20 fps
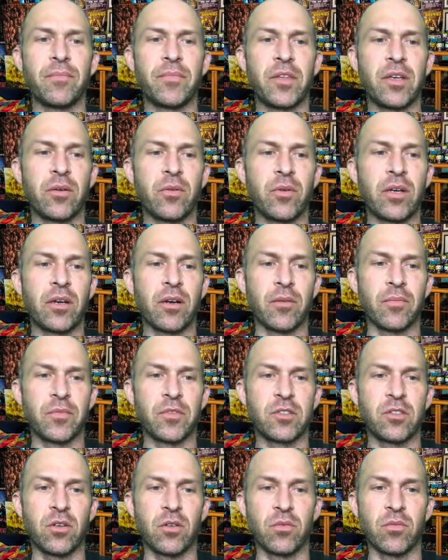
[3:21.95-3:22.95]
There we go.
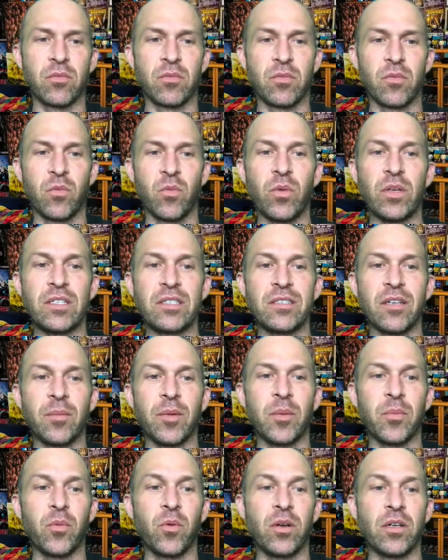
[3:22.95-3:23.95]
So we sum
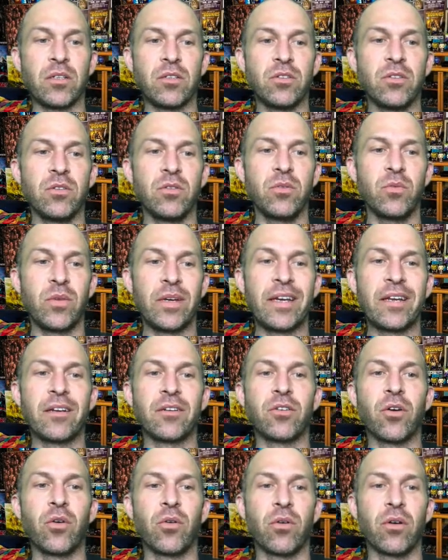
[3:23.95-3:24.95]
up 1 and 2, we get a
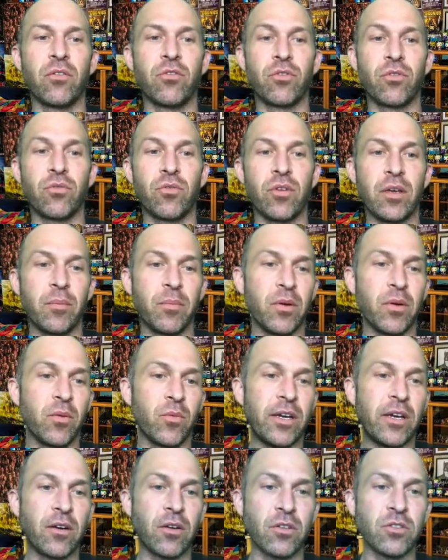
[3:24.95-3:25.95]
total of 3. But we
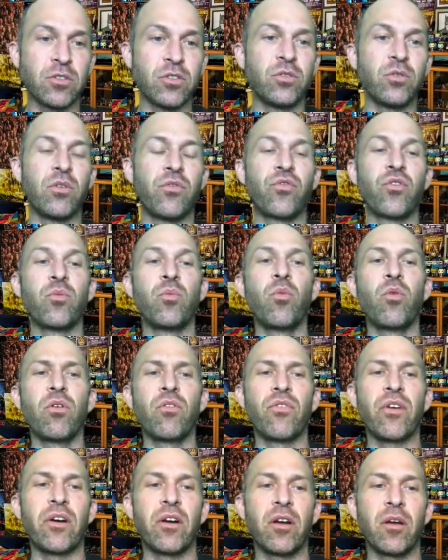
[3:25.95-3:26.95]
can also do it for more
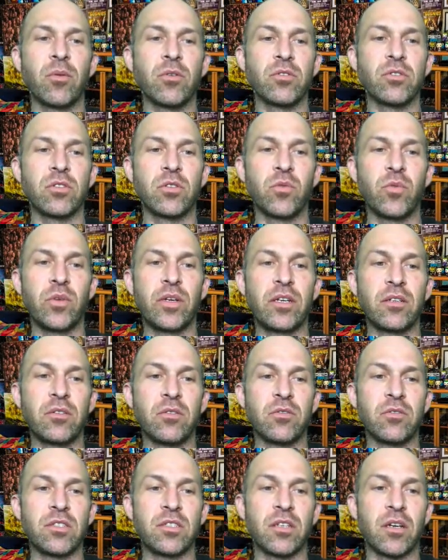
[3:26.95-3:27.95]
variables. So we could do
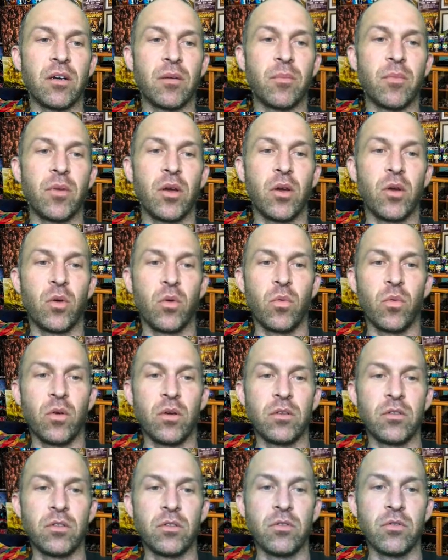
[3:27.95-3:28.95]
sum
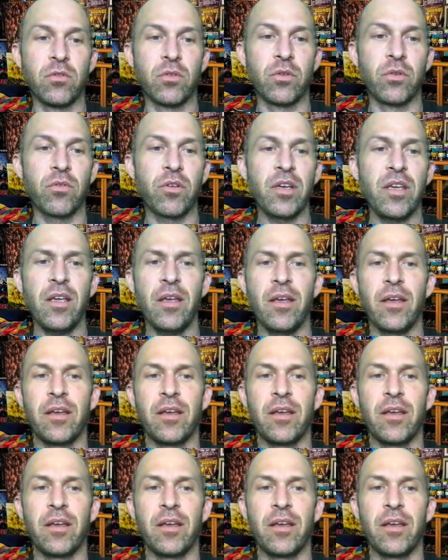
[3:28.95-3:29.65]
1, 2, 3.